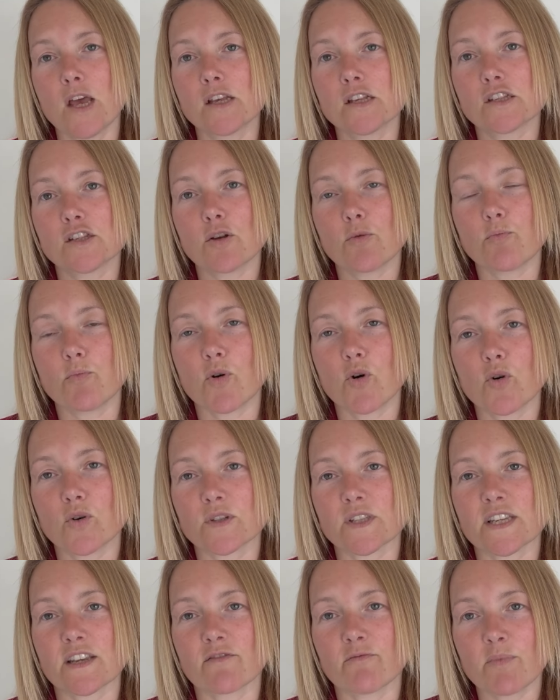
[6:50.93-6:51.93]

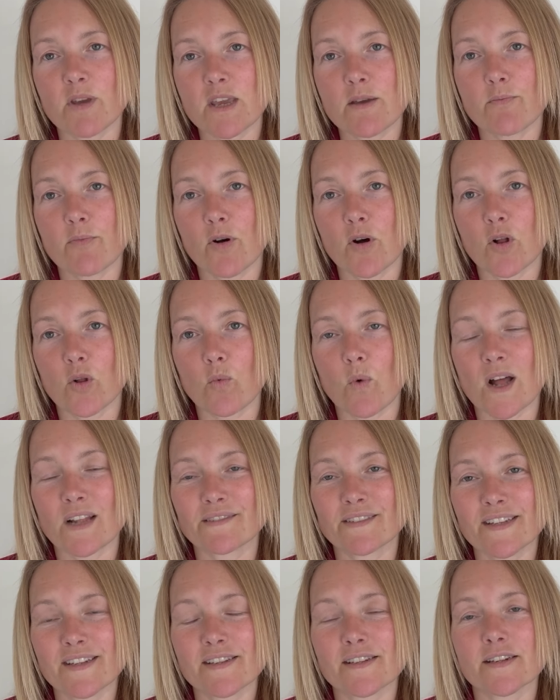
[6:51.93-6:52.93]
supportive people while
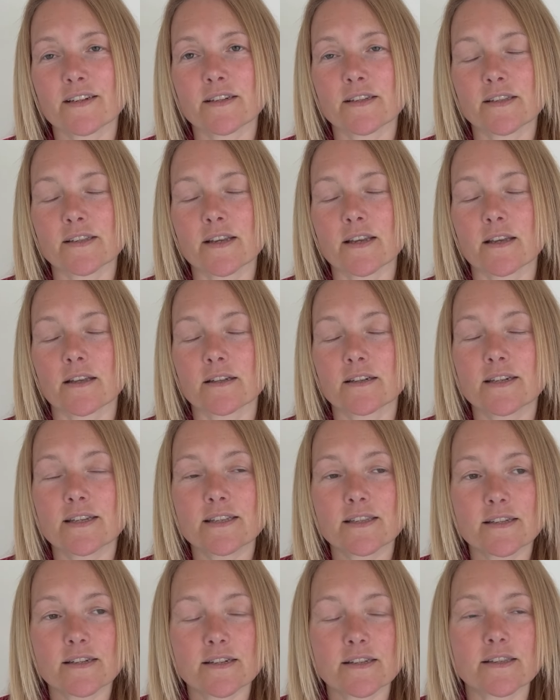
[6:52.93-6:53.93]

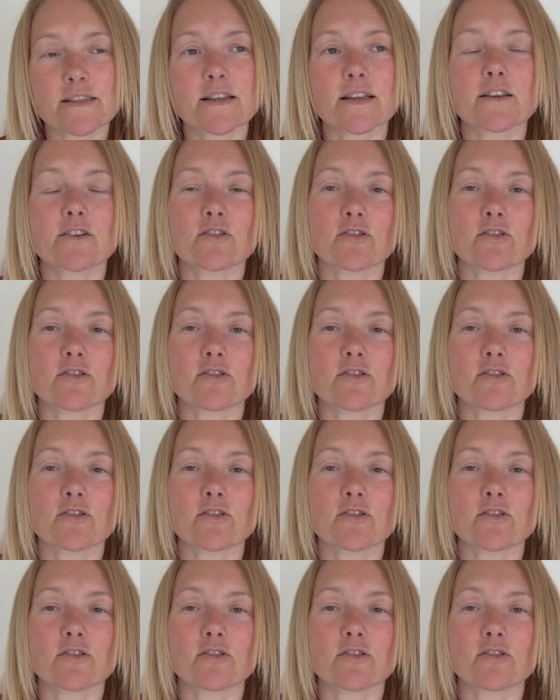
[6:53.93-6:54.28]
distancing